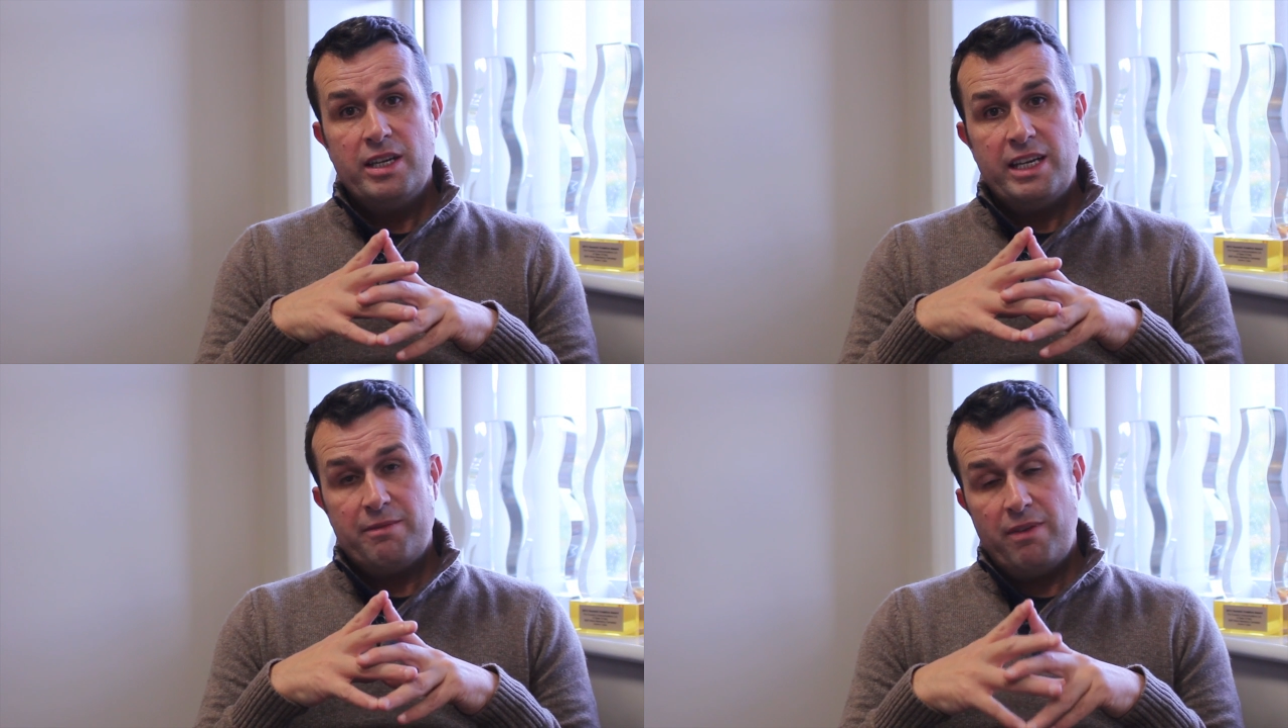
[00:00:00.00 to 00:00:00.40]

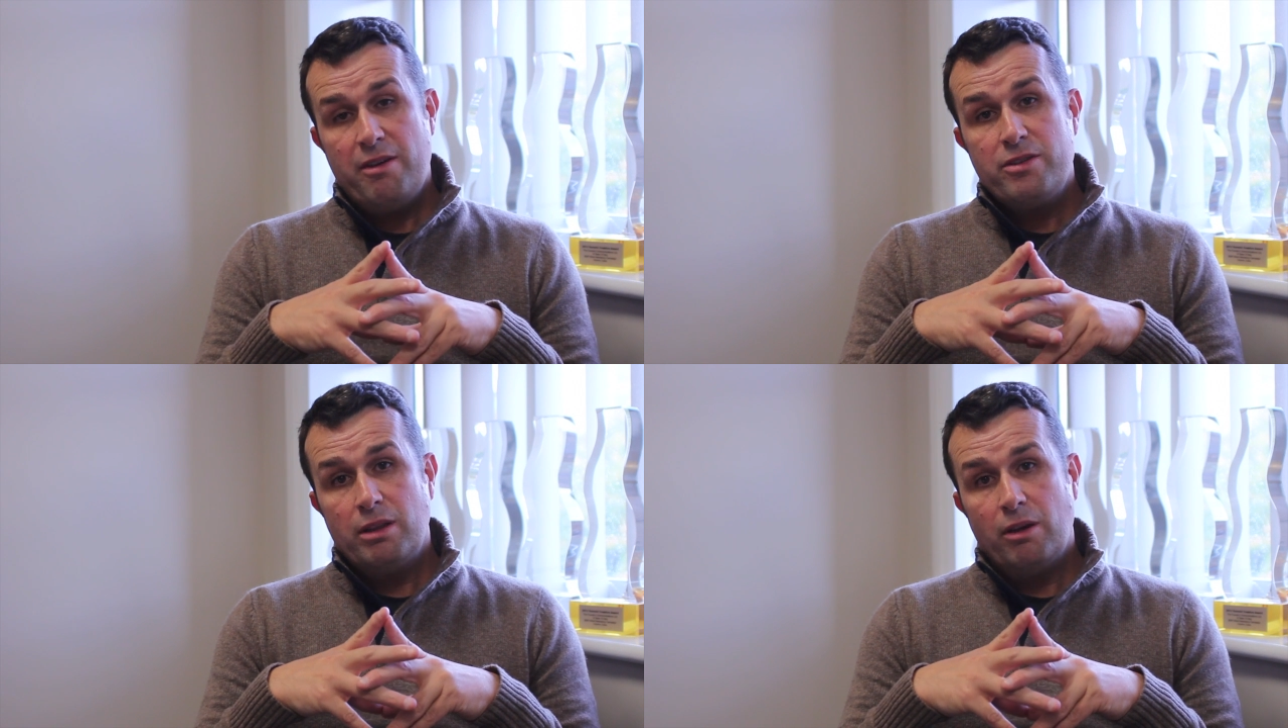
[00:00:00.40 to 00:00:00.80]
it
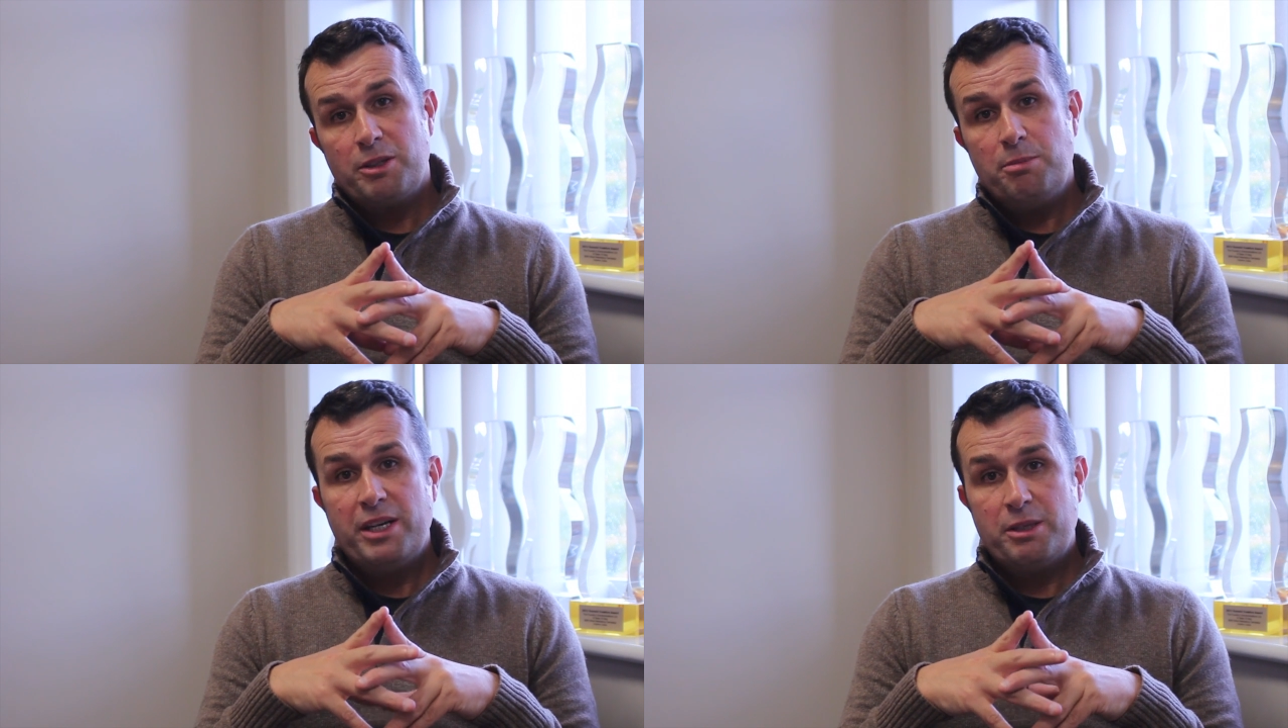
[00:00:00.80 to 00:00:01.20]
varies a lot
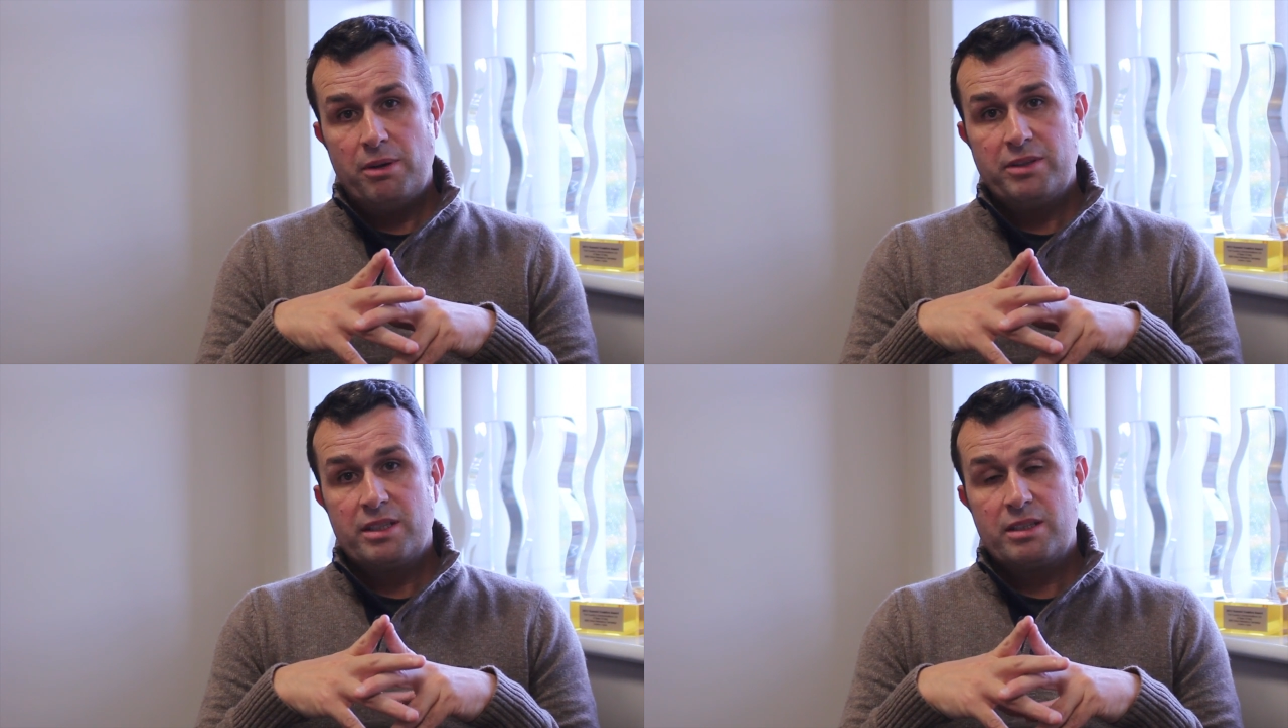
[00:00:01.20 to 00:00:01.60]
depending
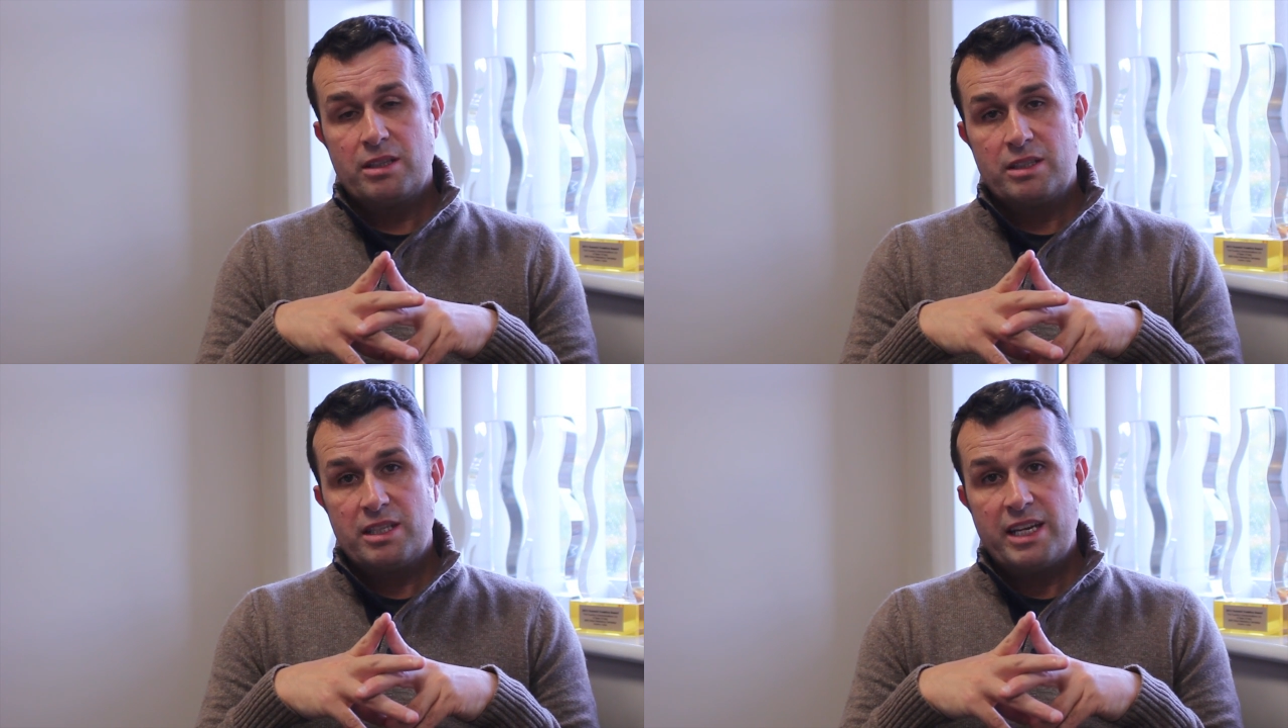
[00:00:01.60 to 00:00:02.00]
upon the,
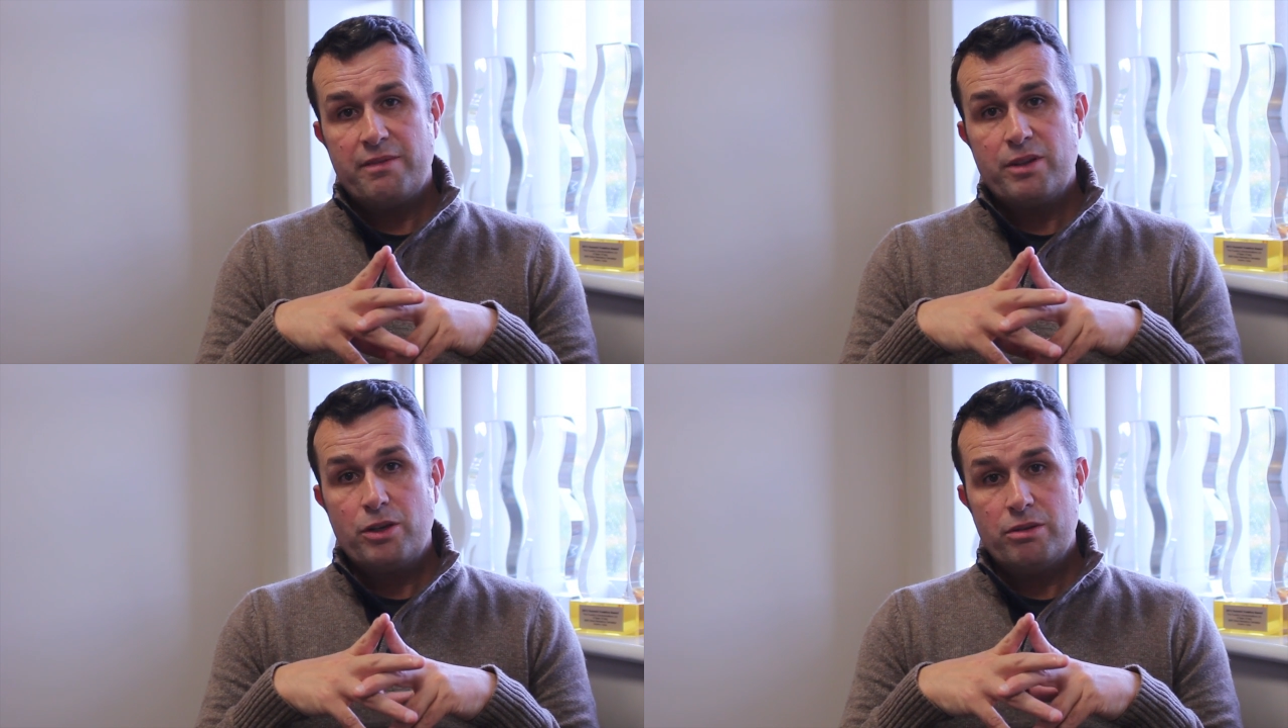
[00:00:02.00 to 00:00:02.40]
the state
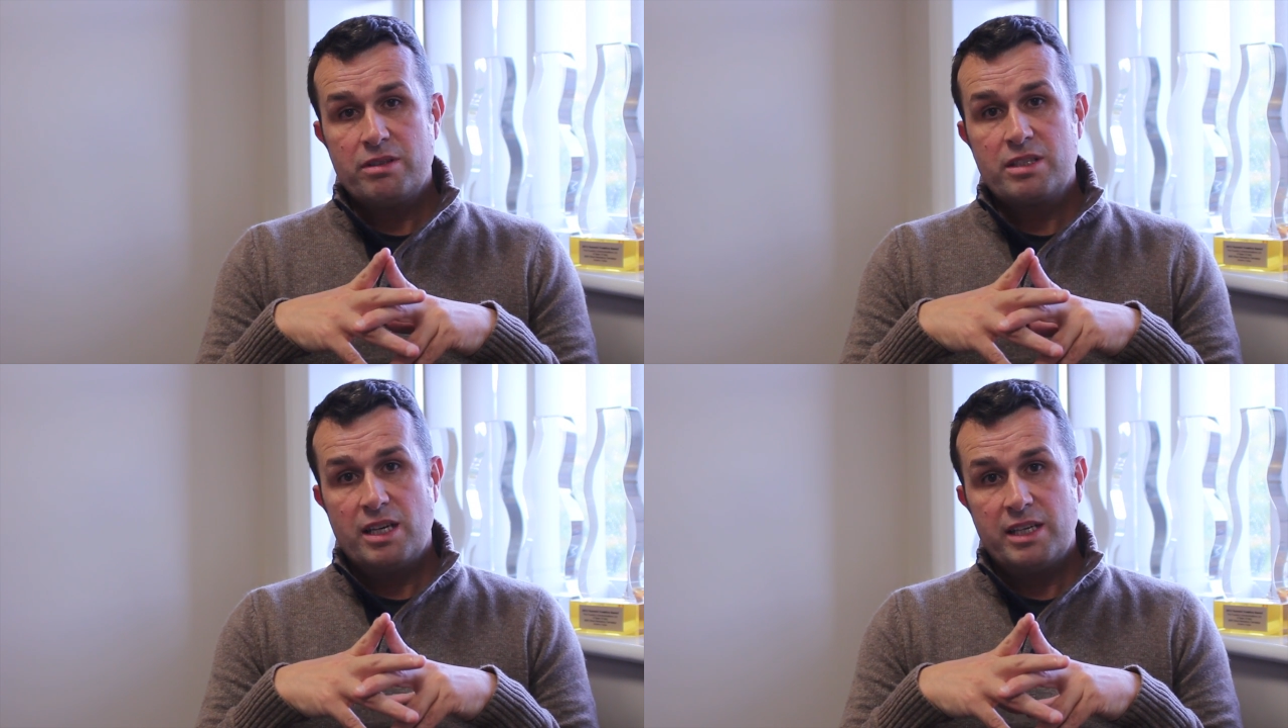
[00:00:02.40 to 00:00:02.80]
of the
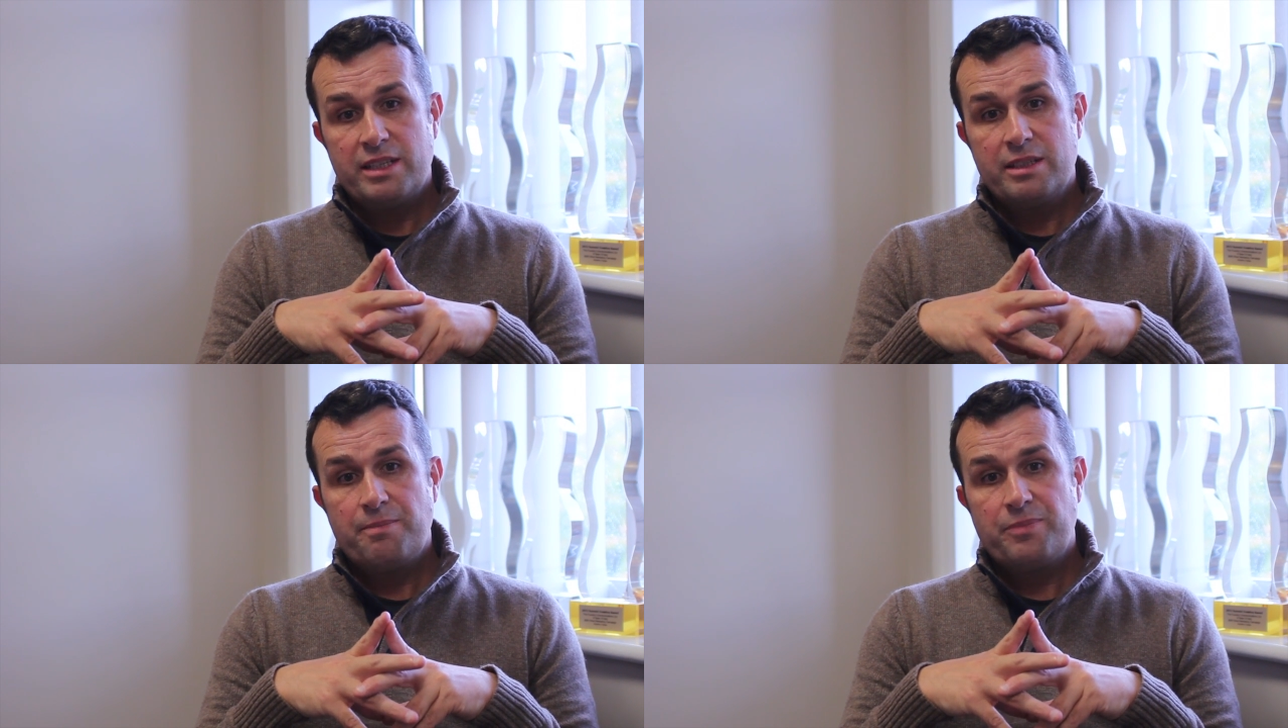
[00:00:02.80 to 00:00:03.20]
current
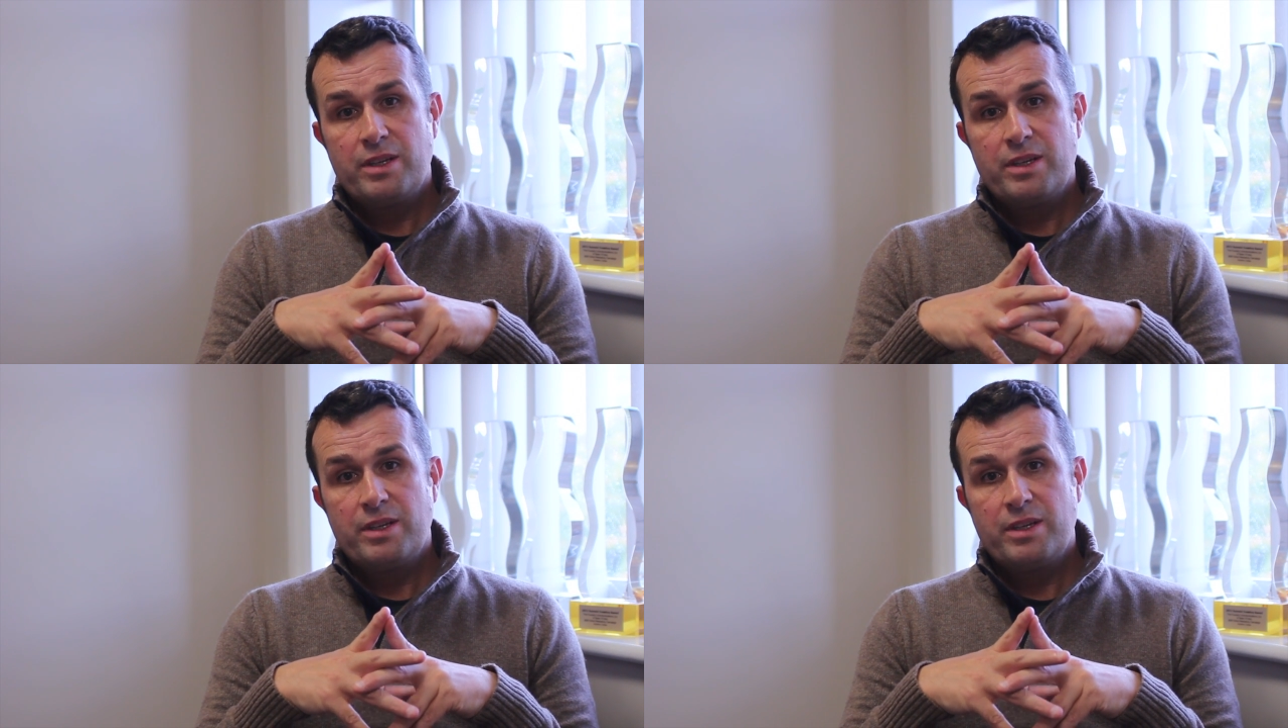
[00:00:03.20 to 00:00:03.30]
site.